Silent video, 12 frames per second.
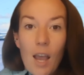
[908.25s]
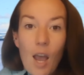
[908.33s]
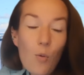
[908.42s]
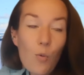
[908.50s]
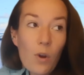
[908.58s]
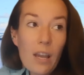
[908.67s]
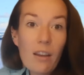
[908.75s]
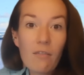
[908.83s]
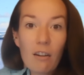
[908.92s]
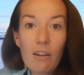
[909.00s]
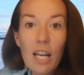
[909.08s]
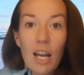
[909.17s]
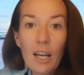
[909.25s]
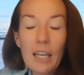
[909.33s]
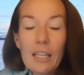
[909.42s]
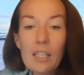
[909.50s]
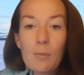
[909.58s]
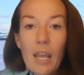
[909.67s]
and we're very
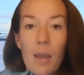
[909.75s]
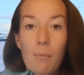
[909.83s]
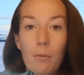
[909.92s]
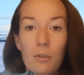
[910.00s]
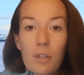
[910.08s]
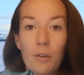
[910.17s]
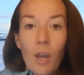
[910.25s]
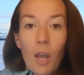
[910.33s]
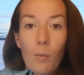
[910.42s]
lucky to be able to